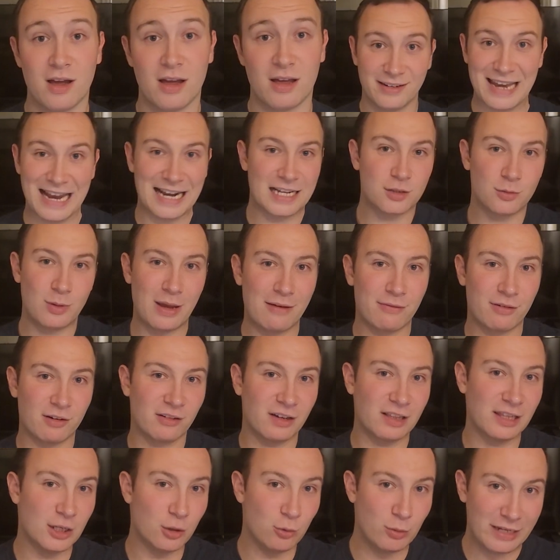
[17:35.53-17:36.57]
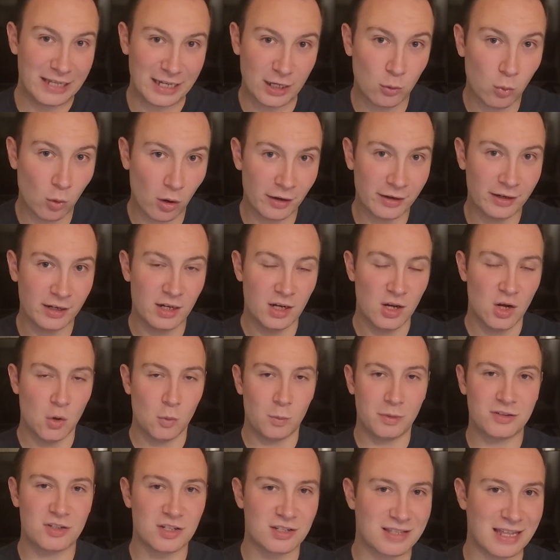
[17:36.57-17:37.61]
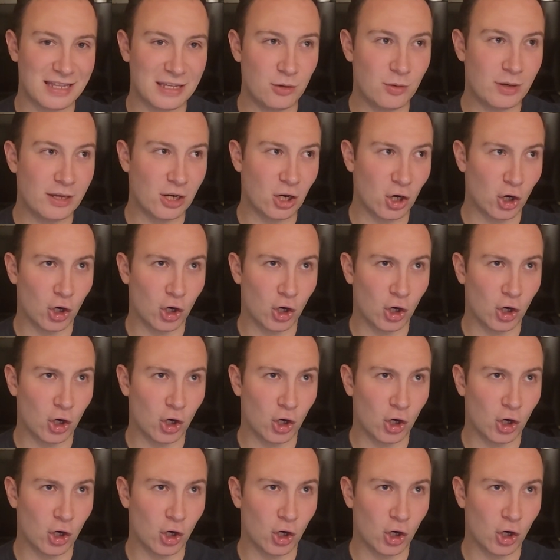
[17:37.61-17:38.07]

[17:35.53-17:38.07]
Next, we have a really unique one, which is that you can